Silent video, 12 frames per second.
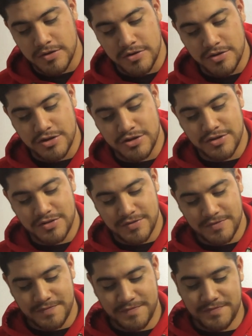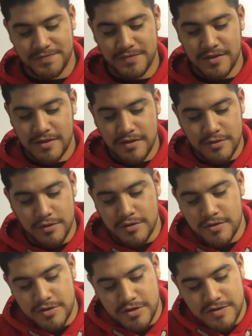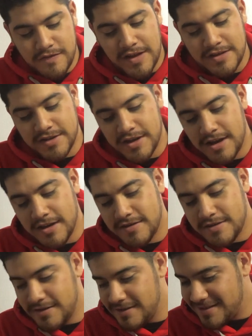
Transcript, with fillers: to George. Mm, just flexing guys.